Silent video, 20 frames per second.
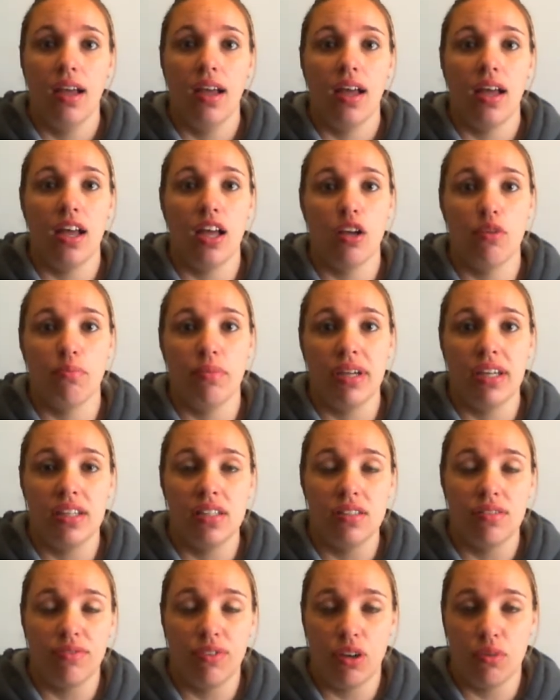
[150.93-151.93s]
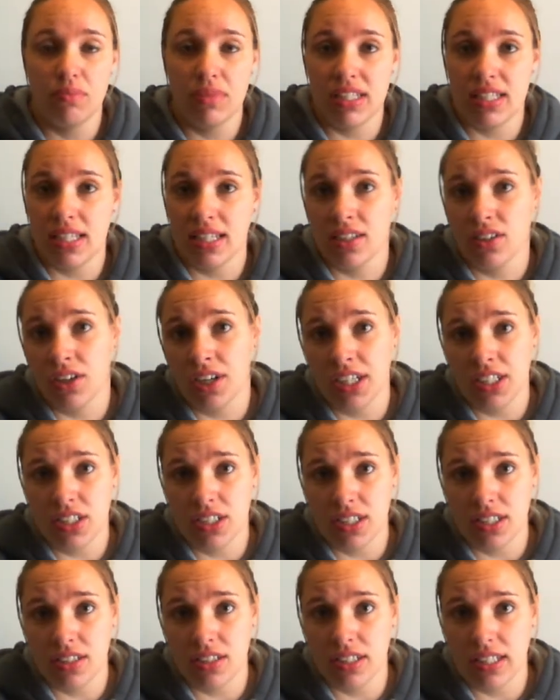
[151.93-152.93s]
It is from the
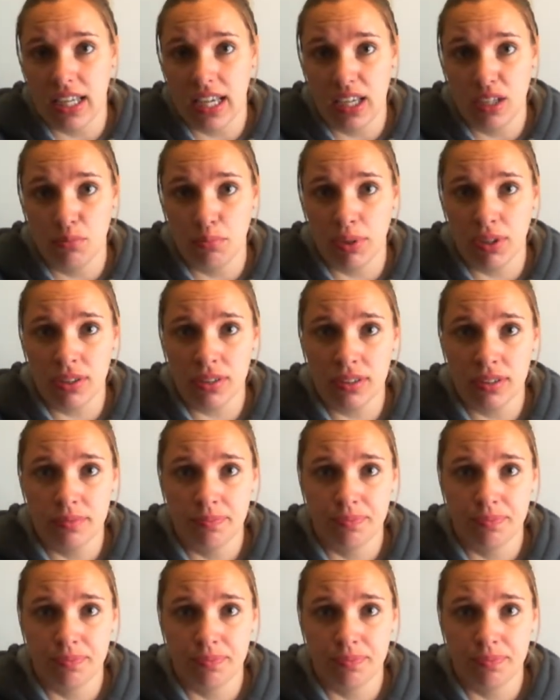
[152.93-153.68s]
Technology Today book.